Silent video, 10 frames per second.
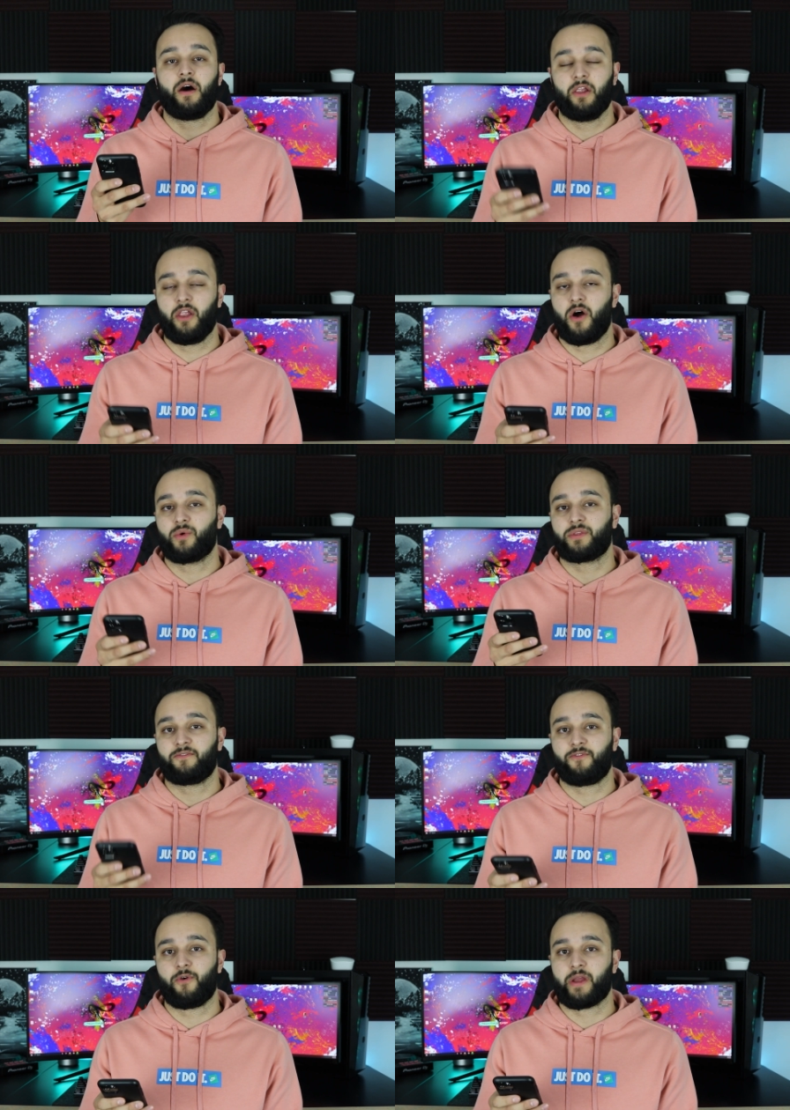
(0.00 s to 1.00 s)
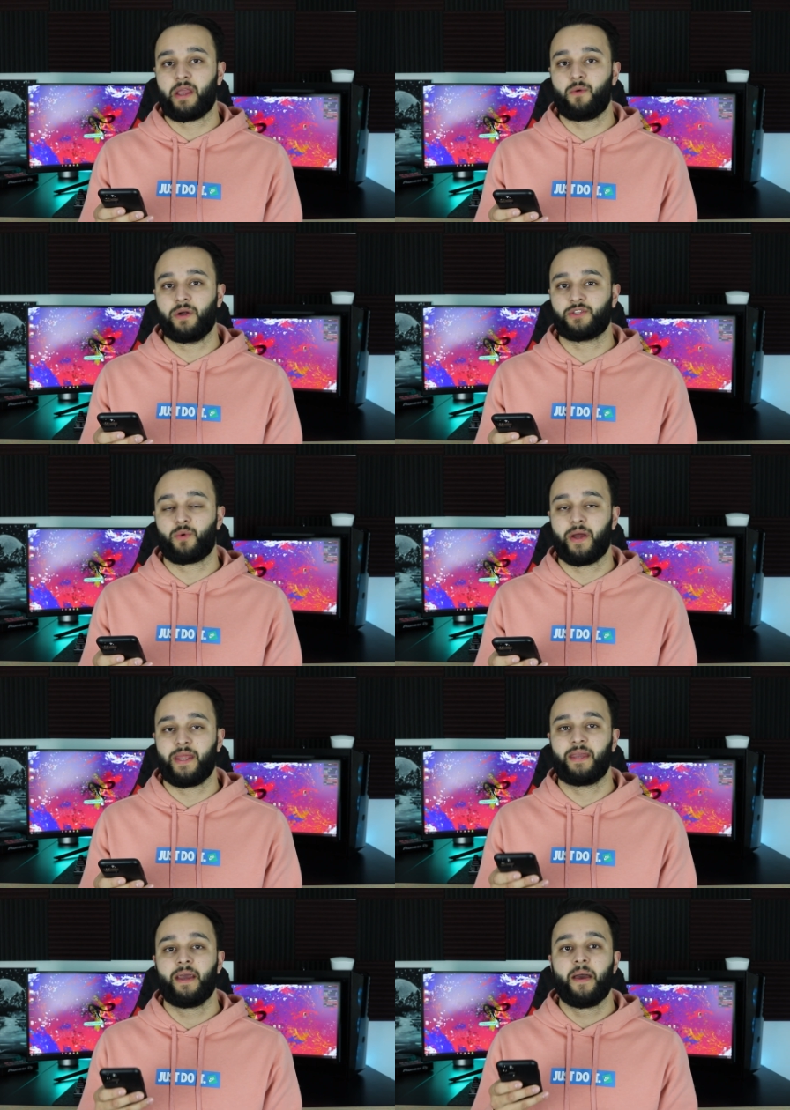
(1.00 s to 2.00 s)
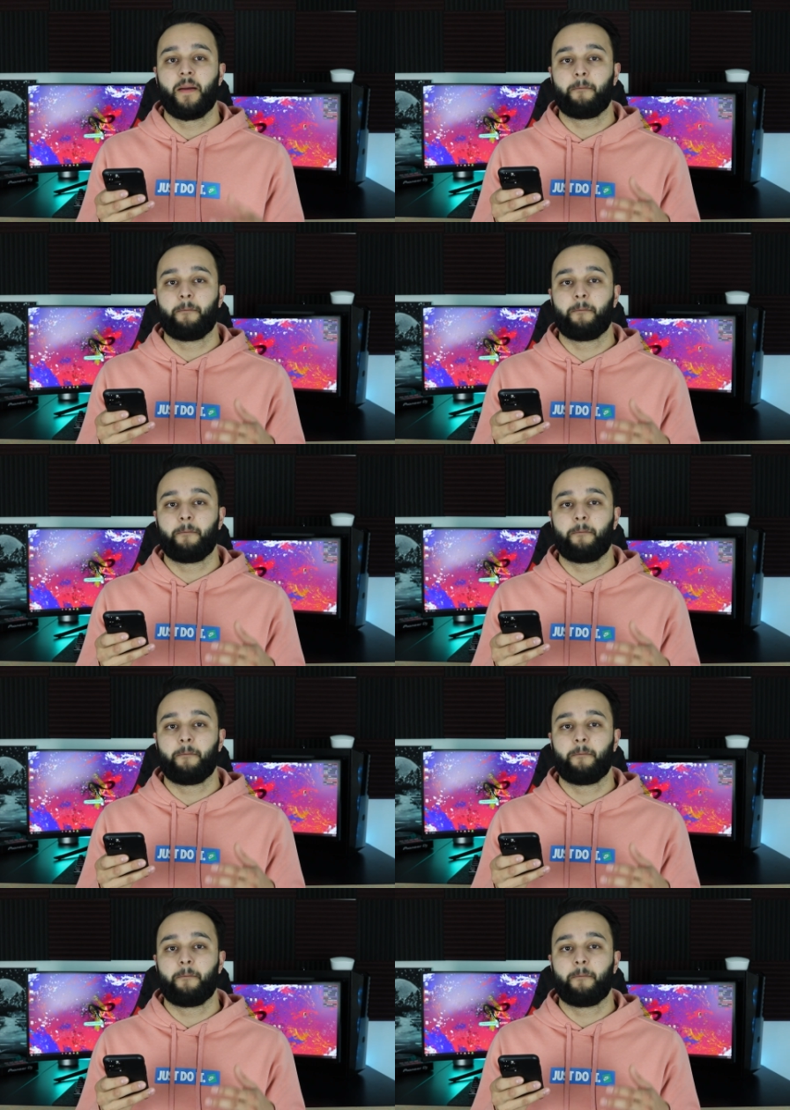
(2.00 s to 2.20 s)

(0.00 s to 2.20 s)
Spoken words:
along with the 4K 120.